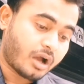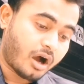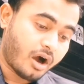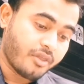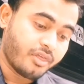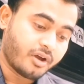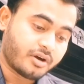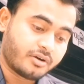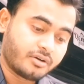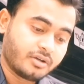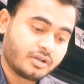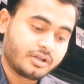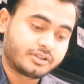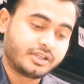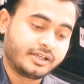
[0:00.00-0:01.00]
other
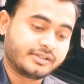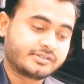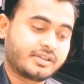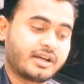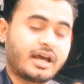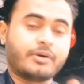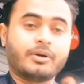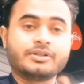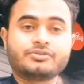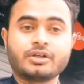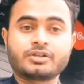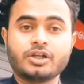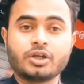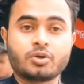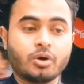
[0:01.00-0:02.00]
things that I want to
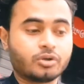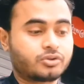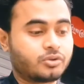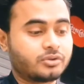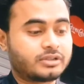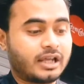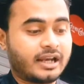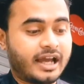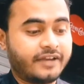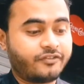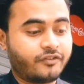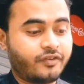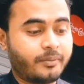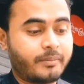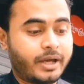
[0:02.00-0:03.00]
actually go through. The life
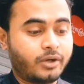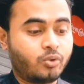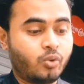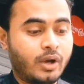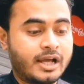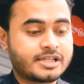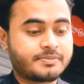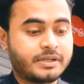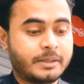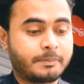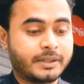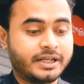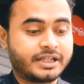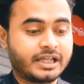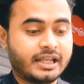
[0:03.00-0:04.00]
of a man who has been a
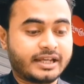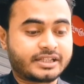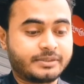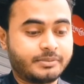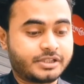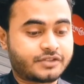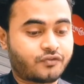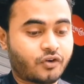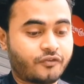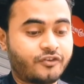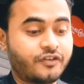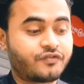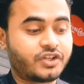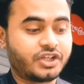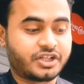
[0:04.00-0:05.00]
political activist for
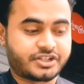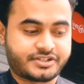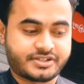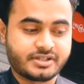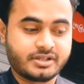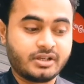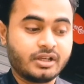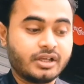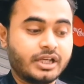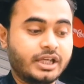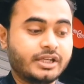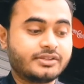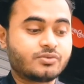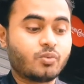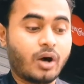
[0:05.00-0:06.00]
50 years
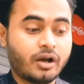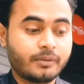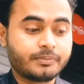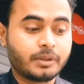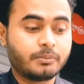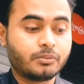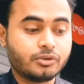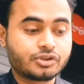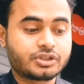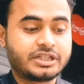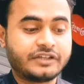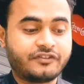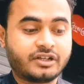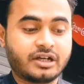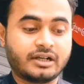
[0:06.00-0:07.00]
is one of the most
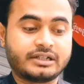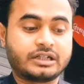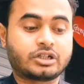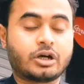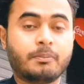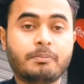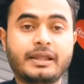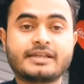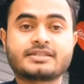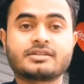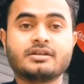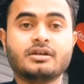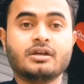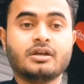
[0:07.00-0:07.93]
difficult and complex